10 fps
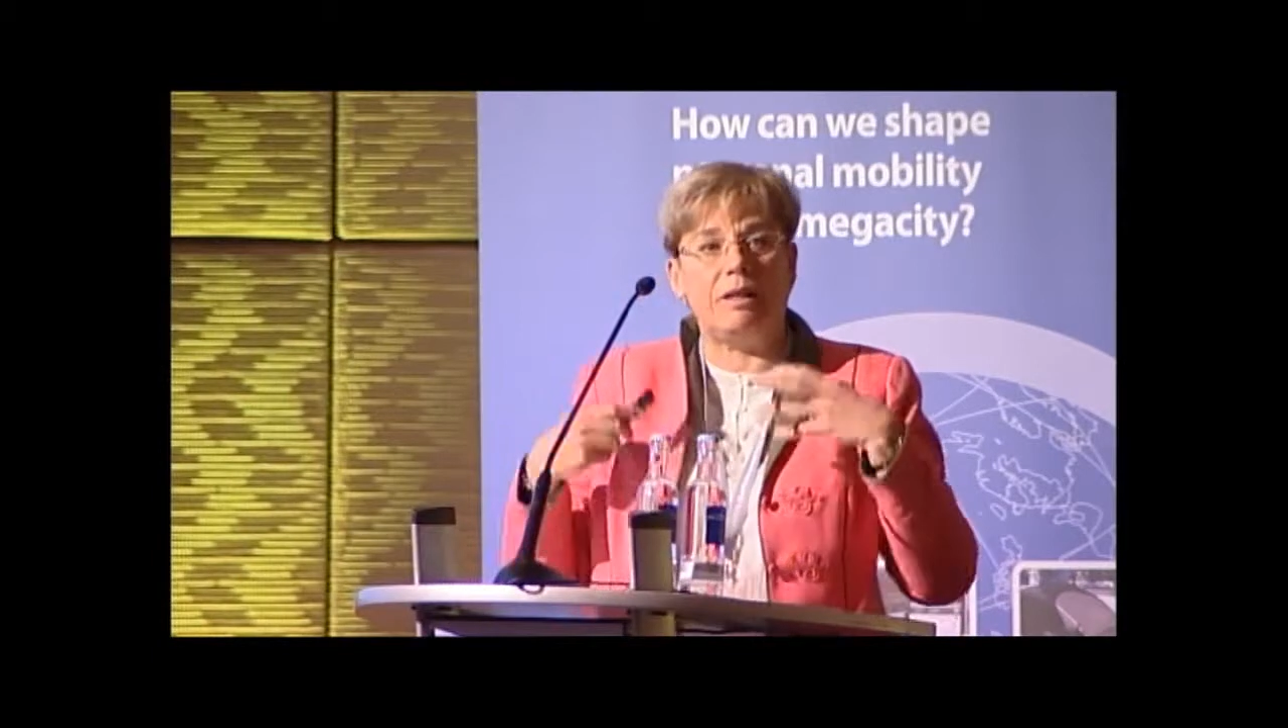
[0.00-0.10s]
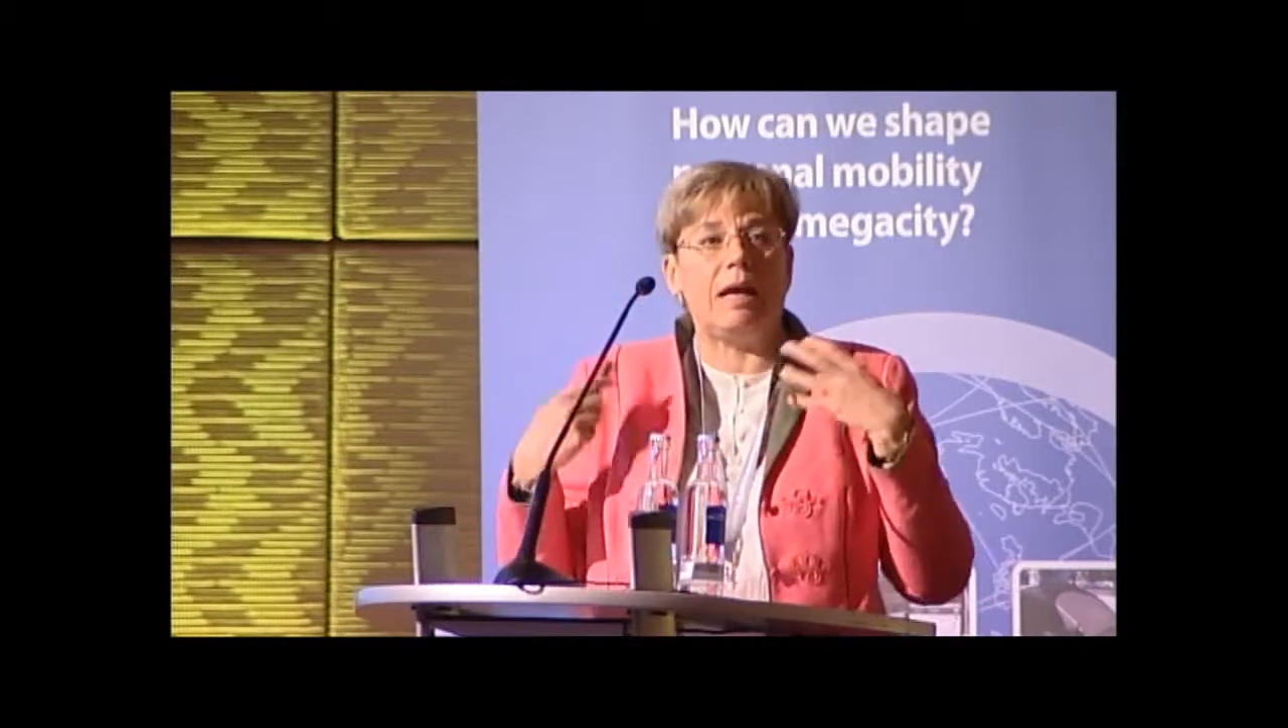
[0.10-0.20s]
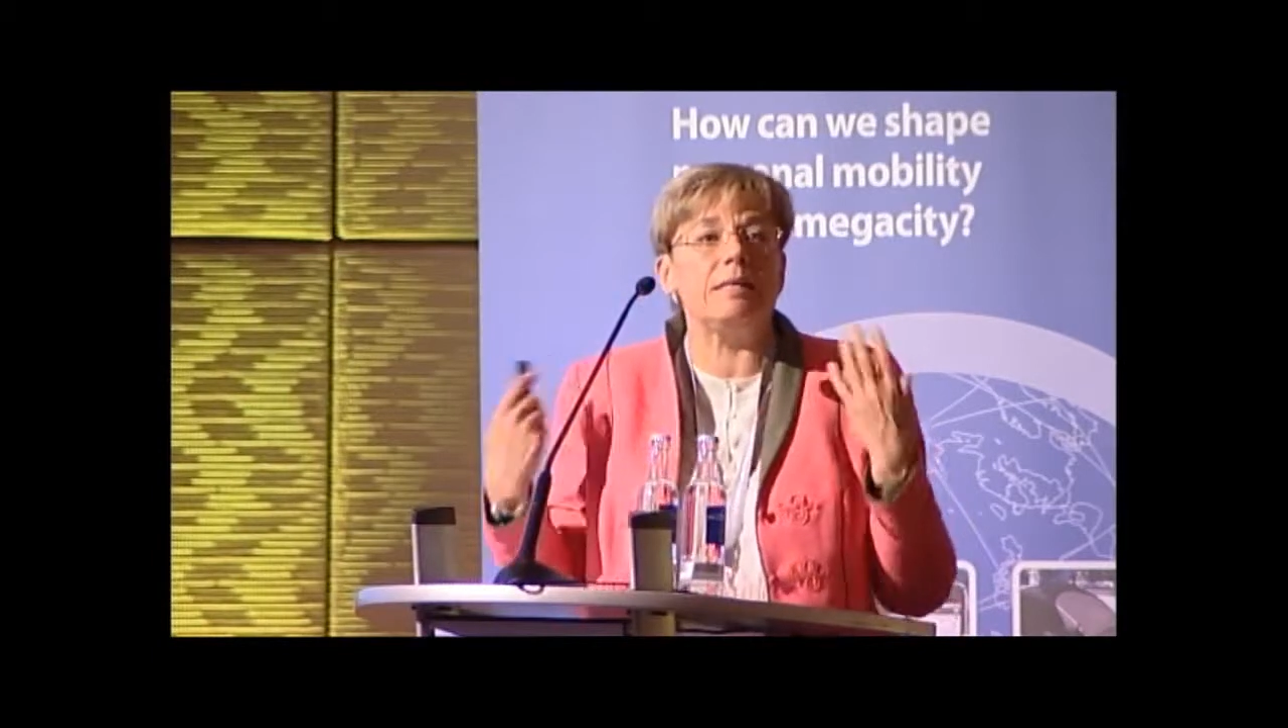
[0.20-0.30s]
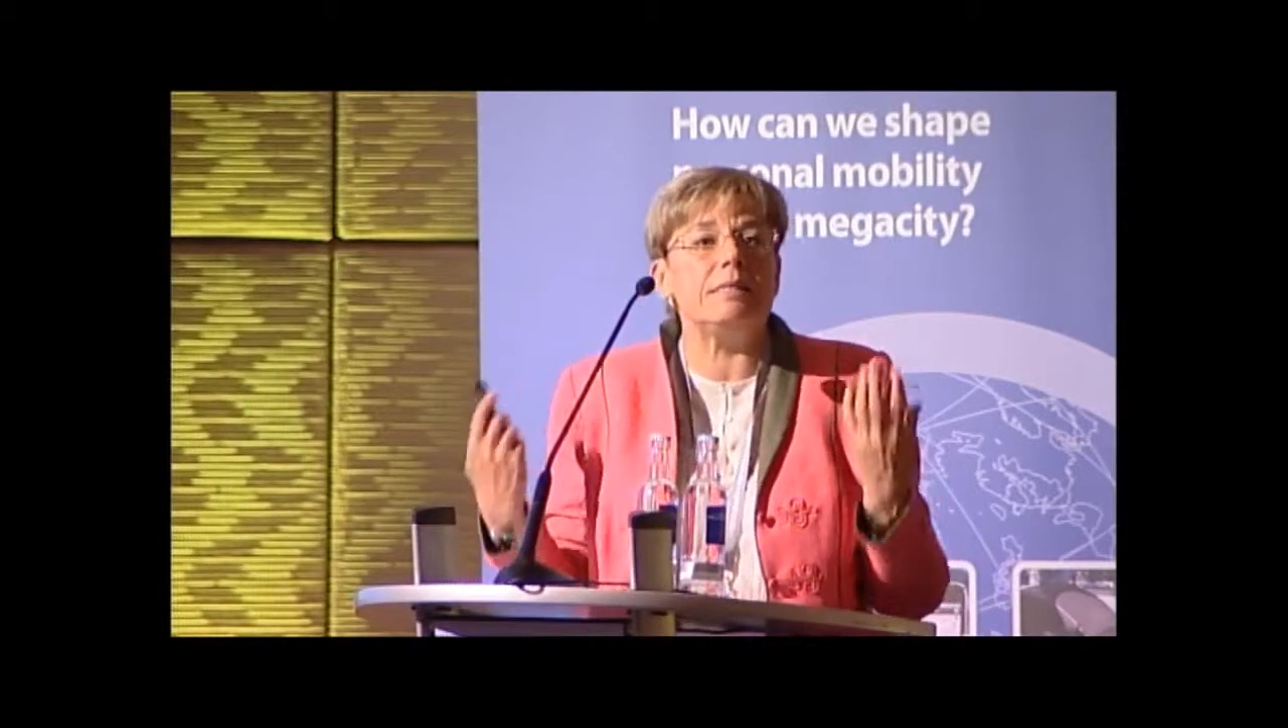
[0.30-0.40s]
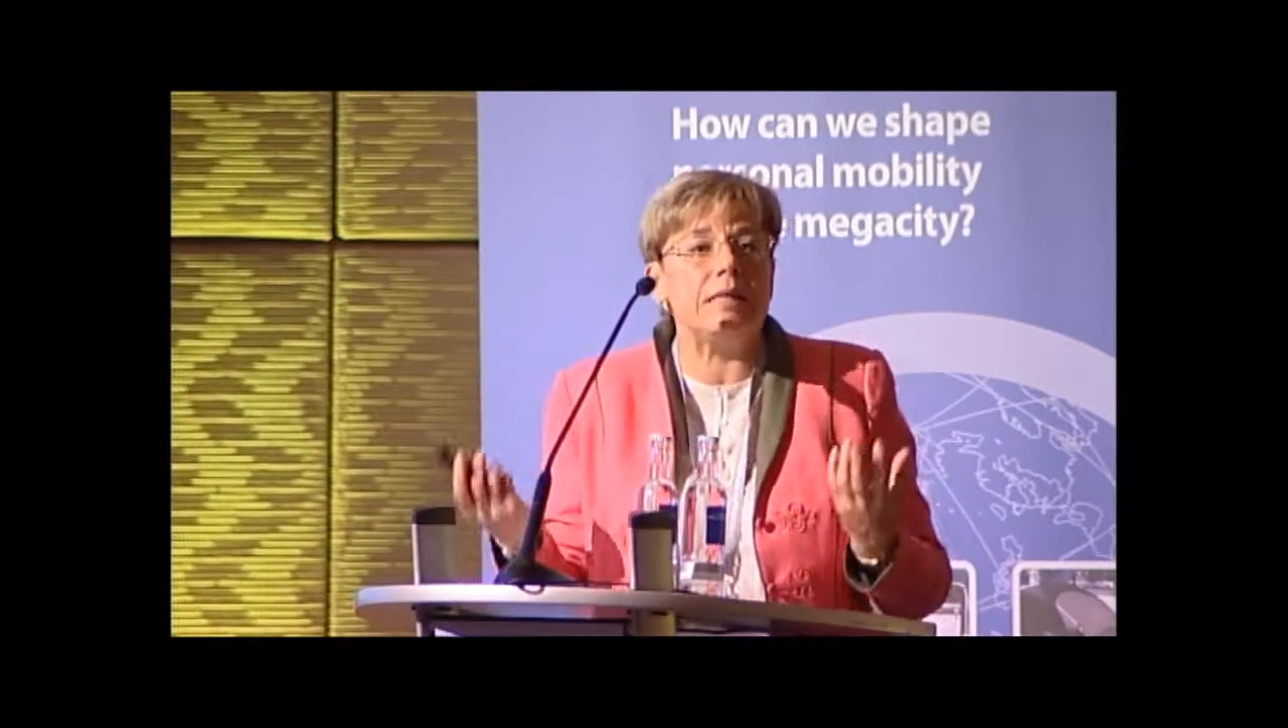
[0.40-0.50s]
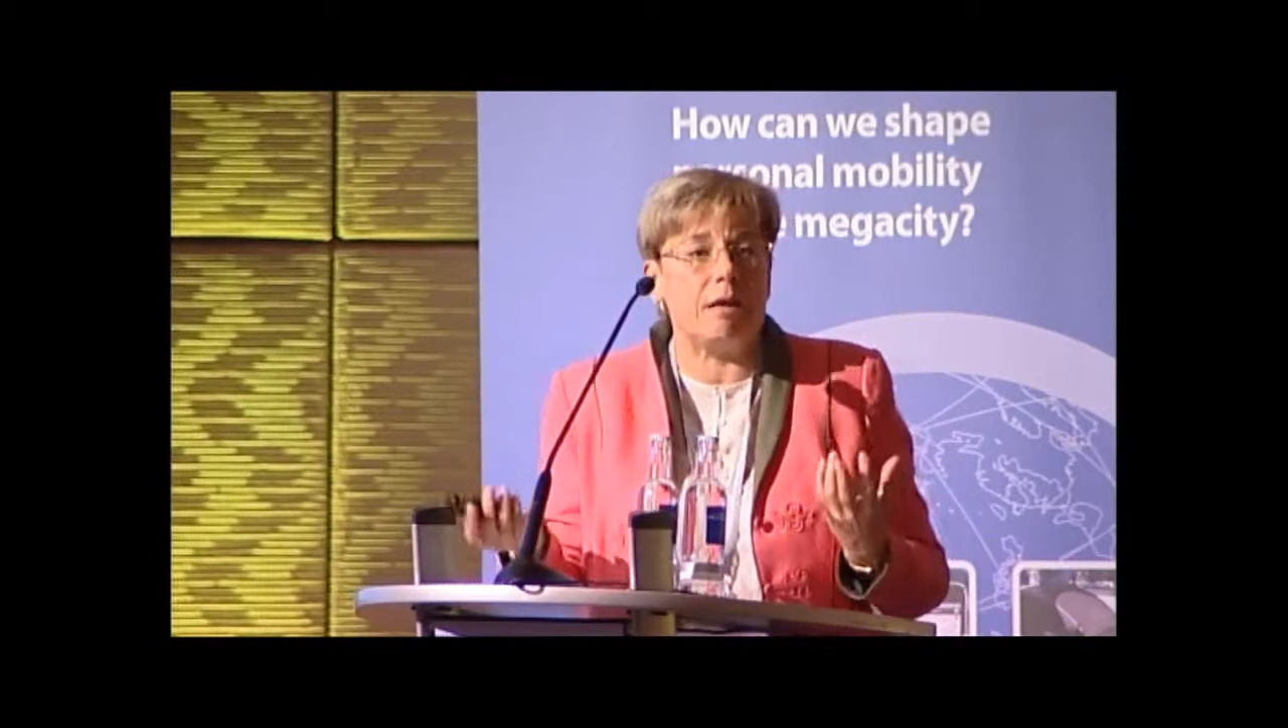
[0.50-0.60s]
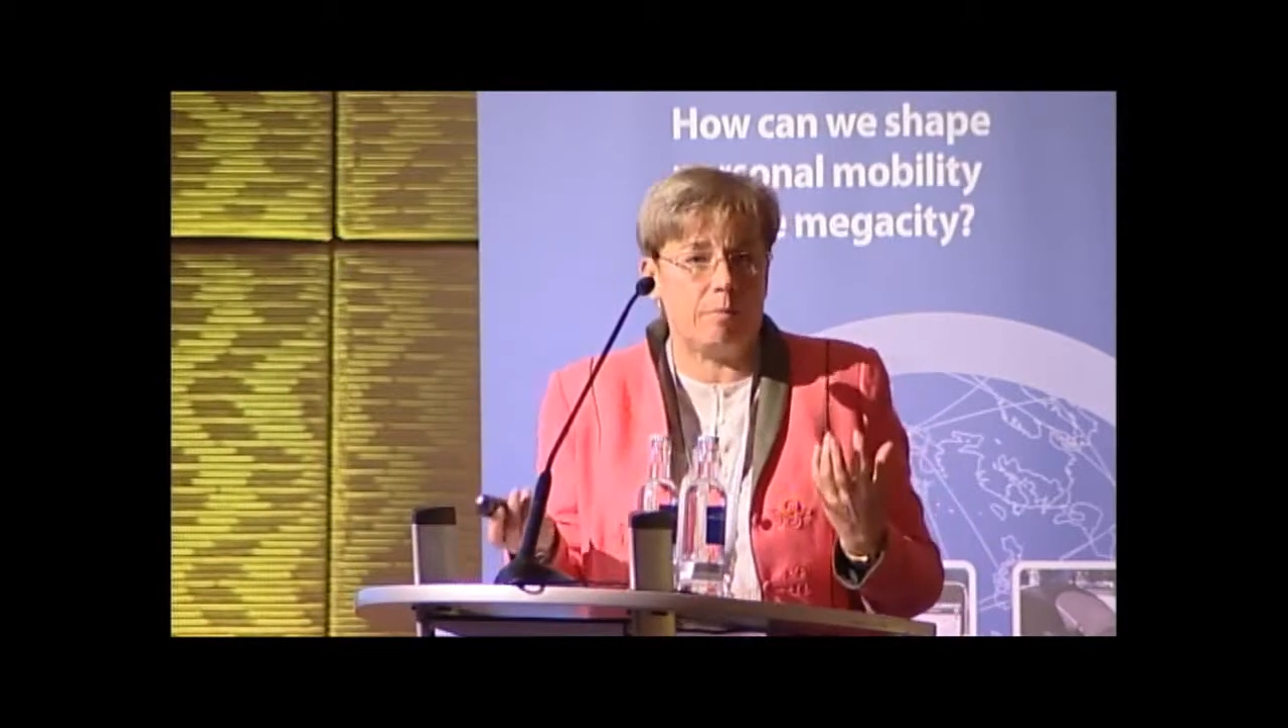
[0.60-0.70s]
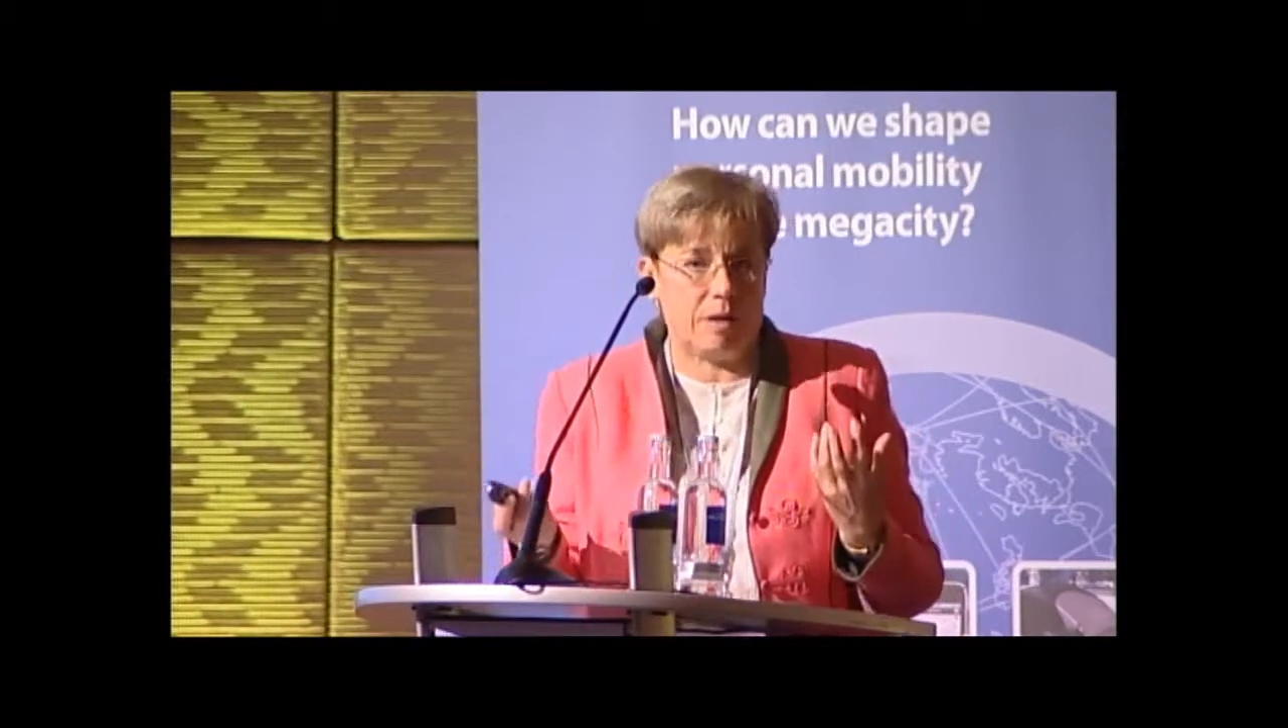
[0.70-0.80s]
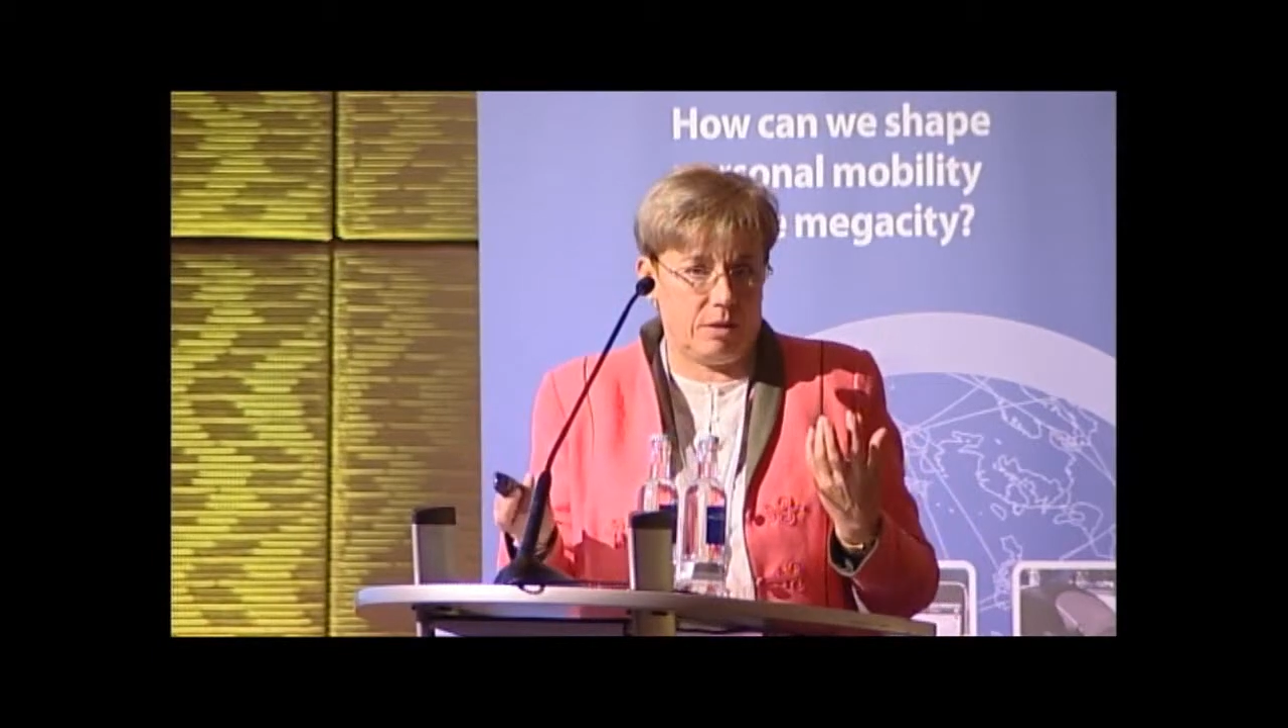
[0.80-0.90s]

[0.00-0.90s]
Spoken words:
idea about